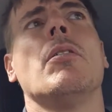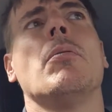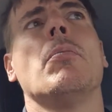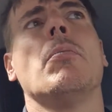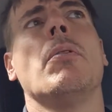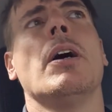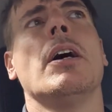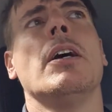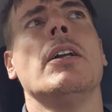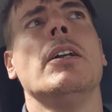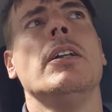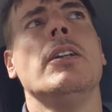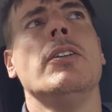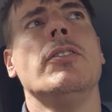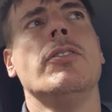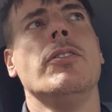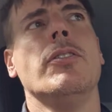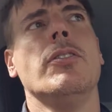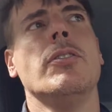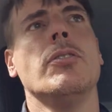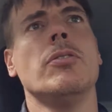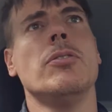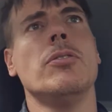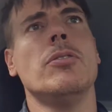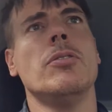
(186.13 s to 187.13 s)
by an
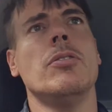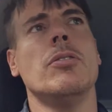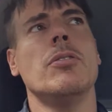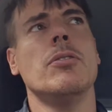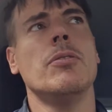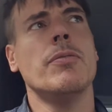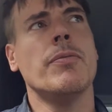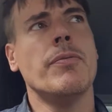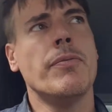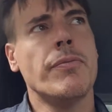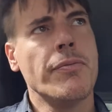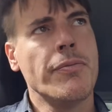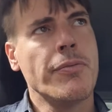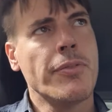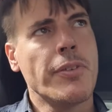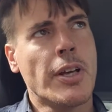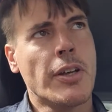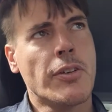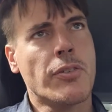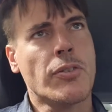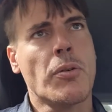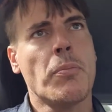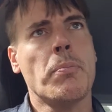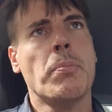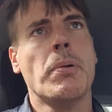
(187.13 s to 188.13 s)
ECU tune
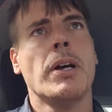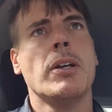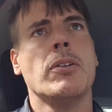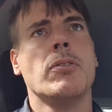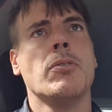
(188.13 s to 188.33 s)
as compared